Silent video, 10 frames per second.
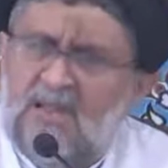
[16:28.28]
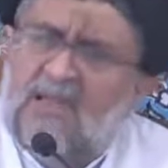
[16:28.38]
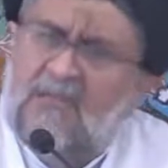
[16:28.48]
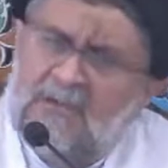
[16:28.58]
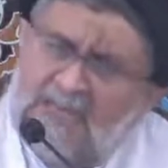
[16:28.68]

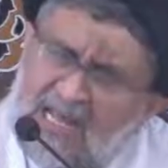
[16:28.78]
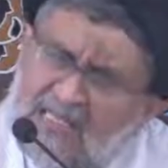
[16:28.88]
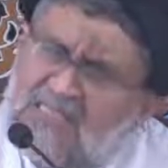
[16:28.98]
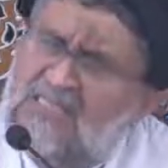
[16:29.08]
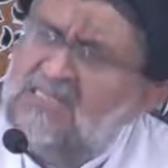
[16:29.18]
But
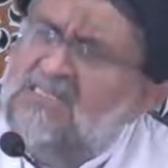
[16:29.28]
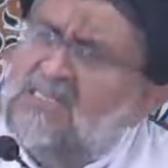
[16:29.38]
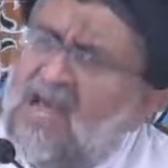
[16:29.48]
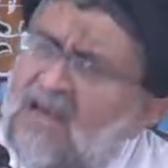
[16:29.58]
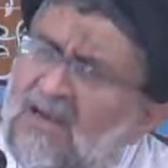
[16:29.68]
as
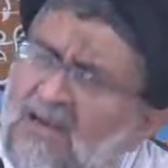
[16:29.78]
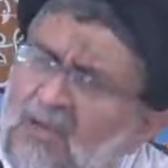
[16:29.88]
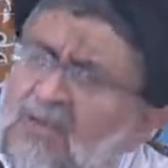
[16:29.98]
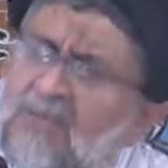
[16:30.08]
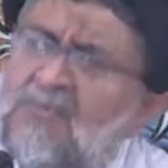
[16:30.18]
insan and
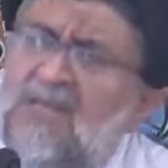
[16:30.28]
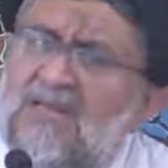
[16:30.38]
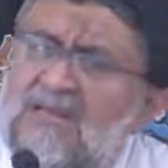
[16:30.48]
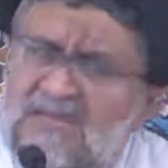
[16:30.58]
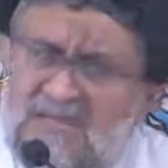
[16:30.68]
human
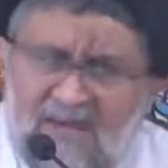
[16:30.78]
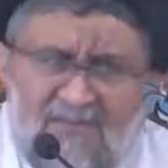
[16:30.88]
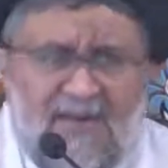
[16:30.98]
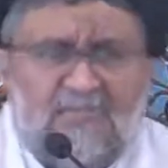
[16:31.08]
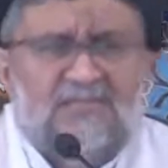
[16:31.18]
beings
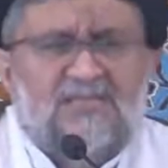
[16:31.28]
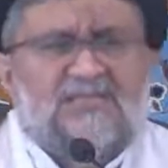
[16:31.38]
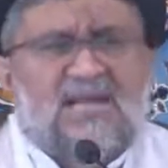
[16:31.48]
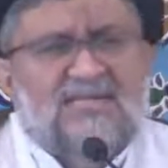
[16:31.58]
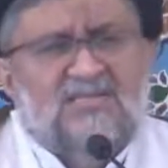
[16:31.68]
developed the
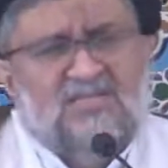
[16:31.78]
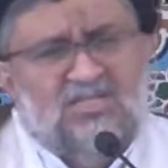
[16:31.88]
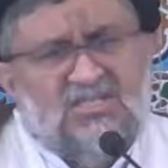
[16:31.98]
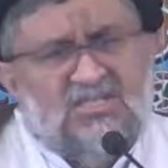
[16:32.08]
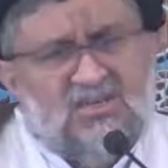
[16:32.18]

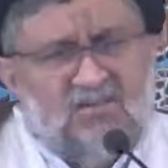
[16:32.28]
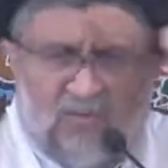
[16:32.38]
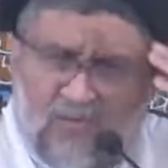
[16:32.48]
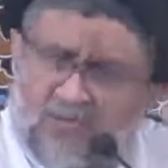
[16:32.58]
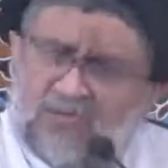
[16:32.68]
sciences and, of
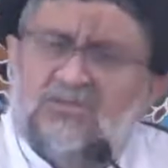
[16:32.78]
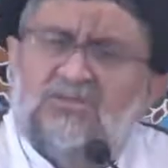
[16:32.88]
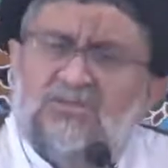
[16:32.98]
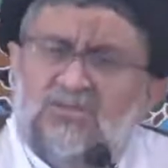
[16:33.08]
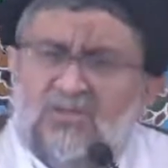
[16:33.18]
course,
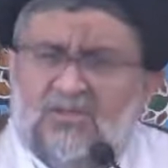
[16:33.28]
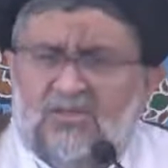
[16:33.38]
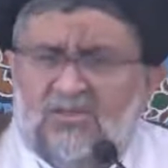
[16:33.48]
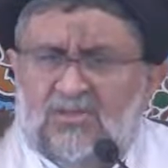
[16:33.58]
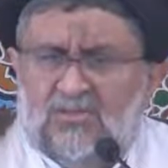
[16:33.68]

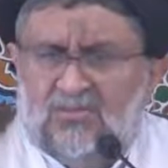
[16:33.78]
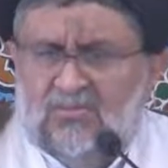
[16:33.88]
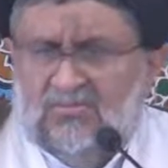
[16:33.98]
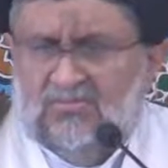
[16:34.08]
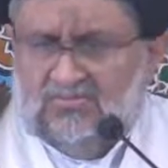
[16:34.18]
you
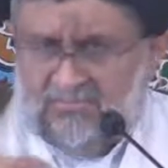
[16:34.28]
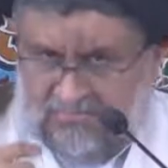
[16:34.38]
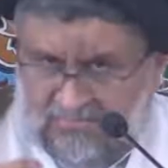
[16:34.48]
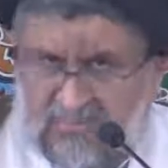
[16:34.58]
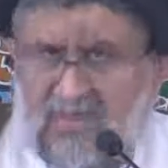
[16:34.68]
know,
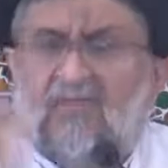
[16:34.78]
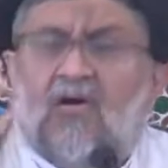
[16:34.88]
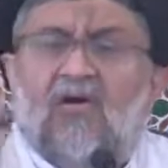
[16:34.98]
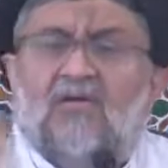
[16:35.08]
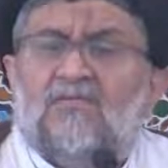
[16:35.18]

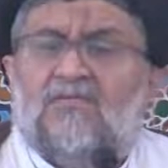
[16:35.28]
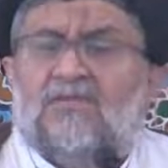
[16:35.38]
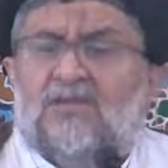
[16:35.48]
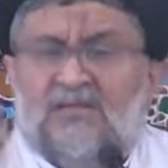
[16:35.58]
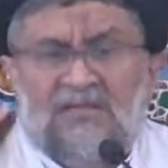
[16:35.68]
evolved
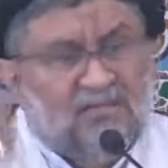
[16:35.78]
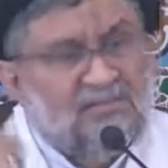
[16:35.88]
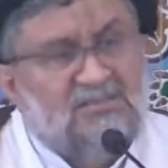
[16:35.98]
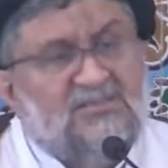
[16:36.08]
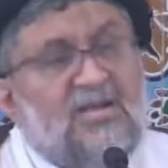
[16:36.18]
in the
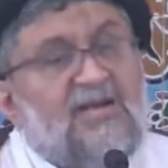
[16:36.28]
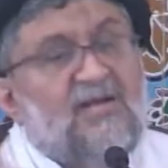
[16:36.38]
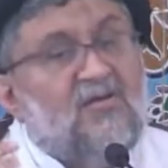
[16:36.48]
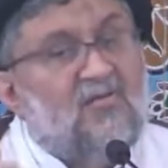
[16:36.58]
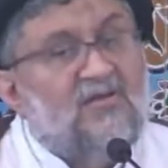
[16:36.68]

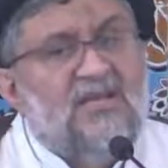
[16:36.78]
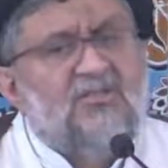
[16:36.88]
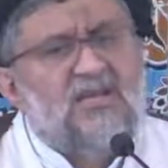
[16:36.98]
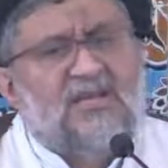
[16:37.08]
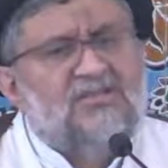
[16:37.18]
understanding of
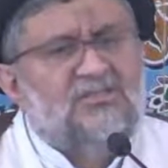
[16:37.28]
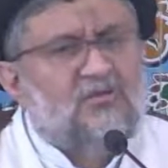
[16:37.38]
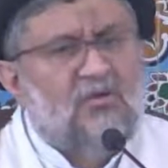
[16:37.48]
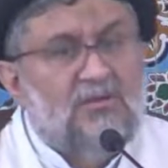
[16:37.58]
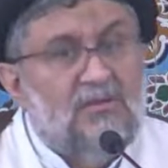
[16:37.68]
nature and so
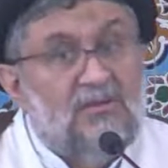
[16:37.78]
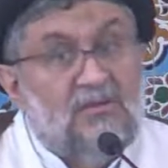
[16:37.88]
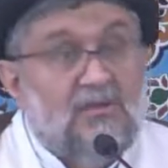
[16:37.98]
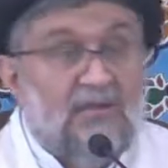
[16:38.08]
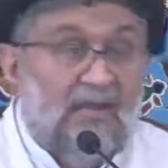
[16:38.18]
on,
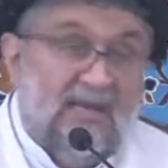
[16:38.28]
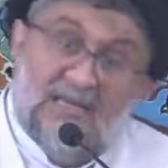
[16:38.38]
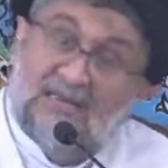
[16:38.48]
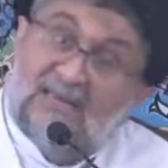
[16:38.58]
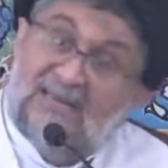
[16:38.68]

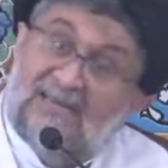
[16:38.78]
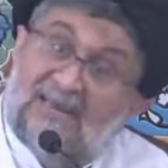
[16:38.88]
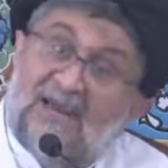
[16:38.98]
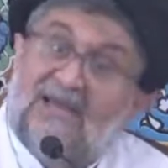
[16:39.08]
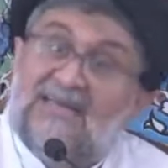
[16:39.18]
another
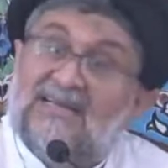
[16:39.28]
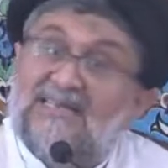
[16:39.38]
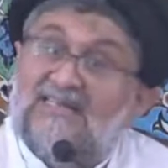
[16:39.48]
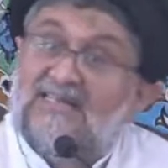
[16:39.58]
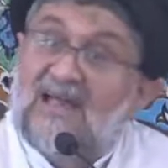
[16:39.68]
turn
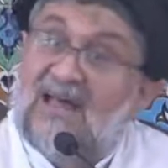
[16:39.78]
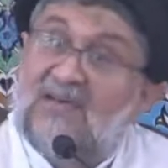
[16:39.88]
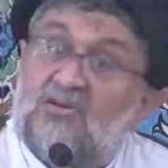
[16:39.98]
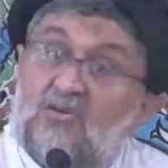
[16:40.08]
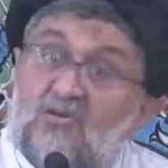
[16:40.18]

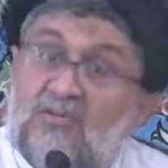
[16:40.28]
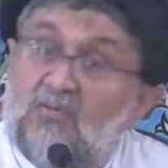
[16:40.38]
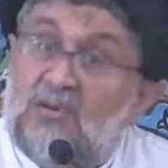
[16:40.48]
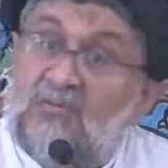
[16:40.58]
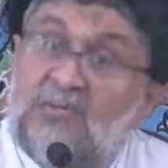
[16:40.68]
insan took,
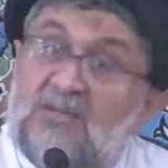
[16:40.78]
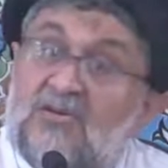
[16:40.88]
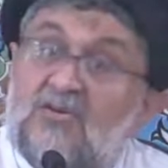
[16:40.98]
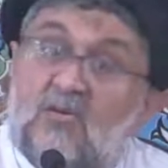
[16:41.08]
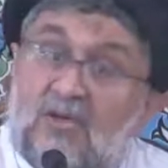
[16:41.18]
human being
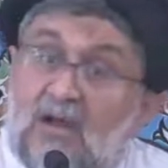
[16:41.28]
took.